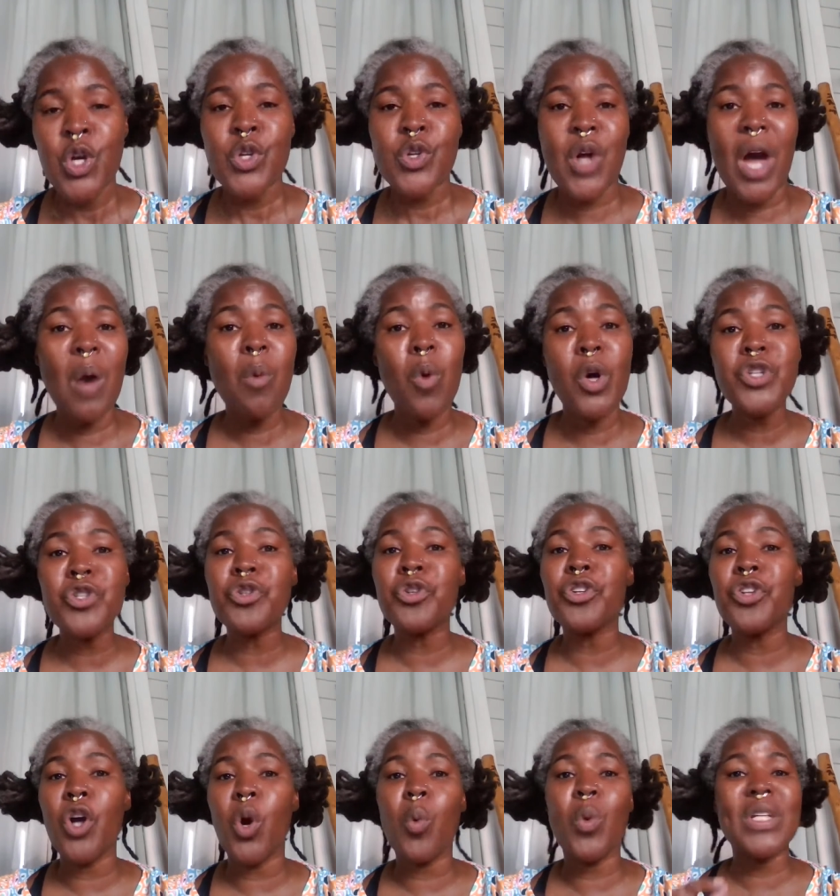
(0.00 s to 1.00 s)
So I want you
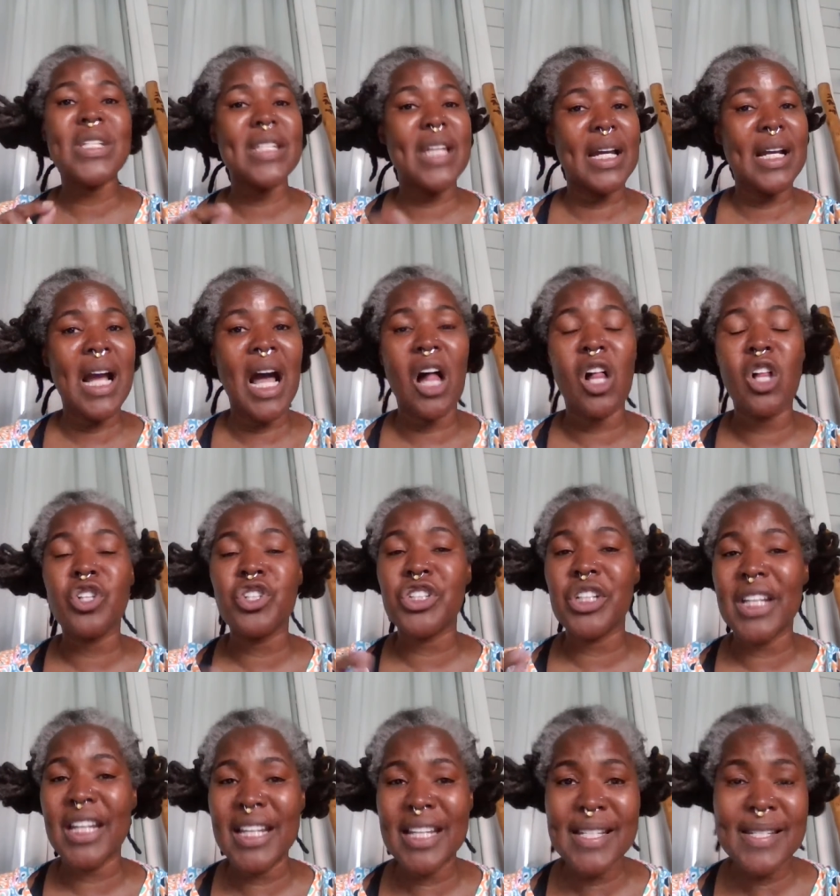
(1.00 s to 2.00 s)
to know what
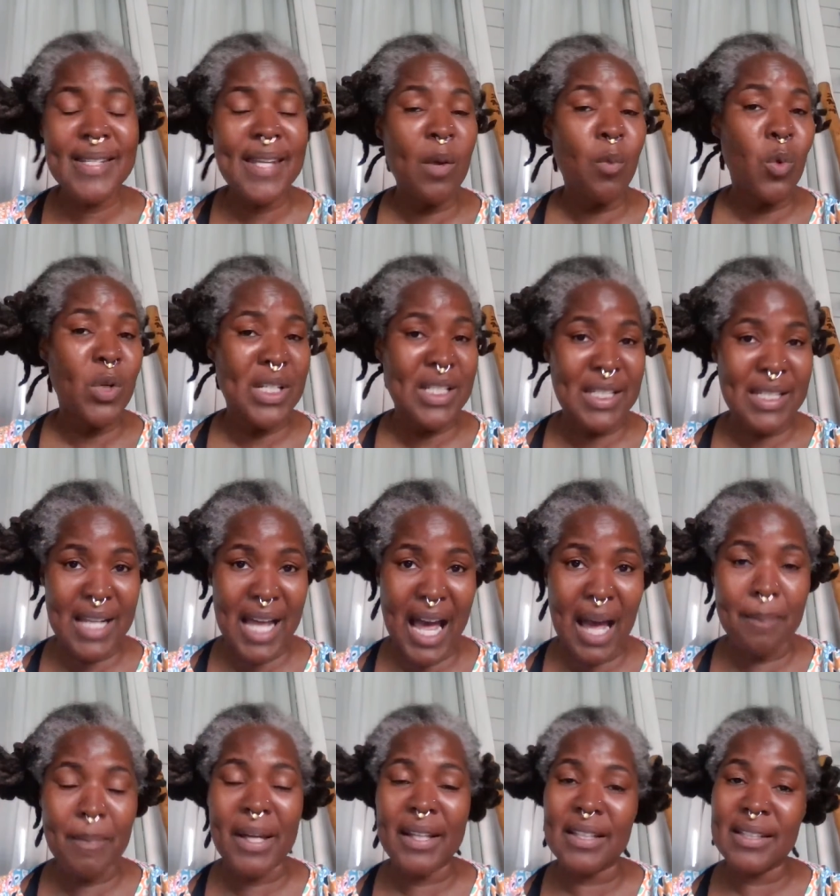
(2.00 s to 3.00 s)
psychology is and what it's
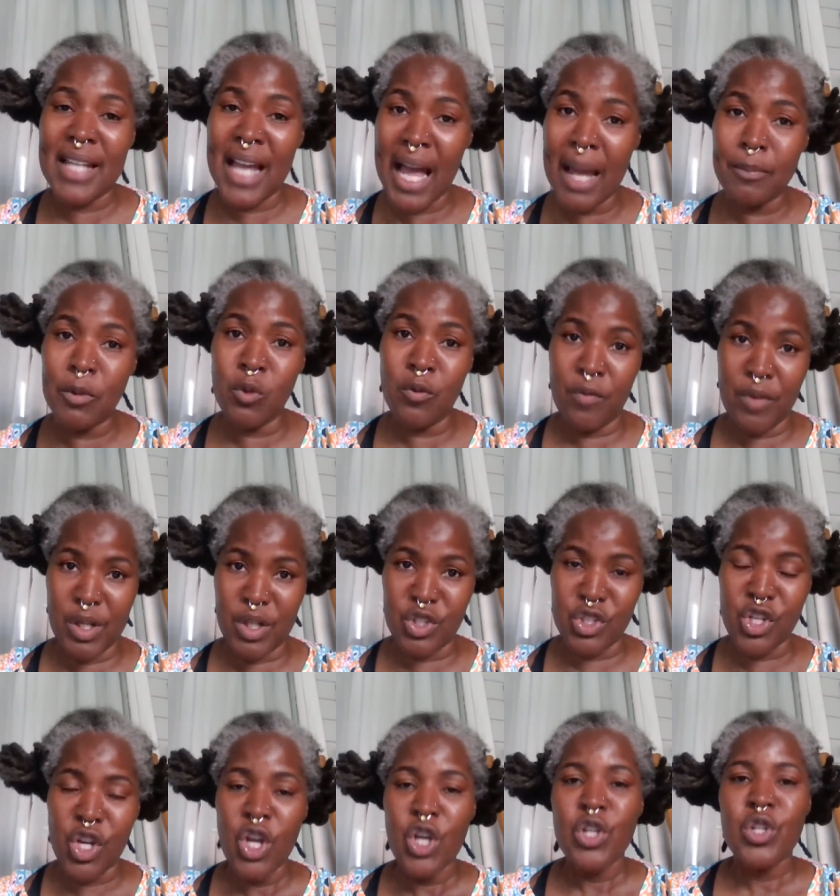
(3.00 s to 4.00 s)
not by the time you
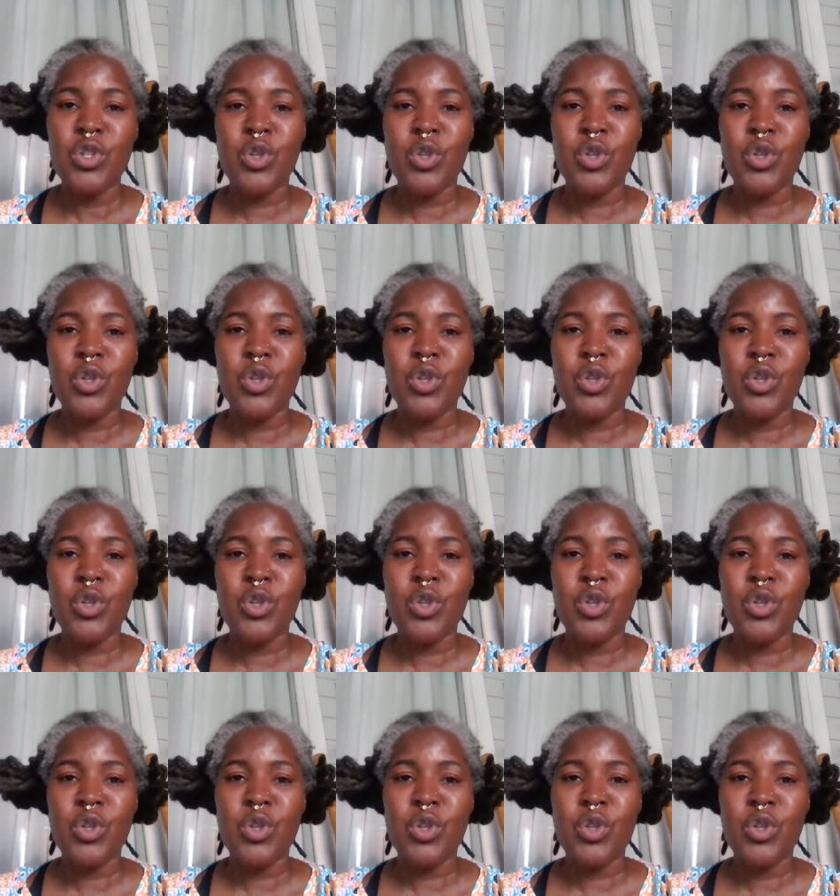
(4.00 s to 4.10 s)
finish.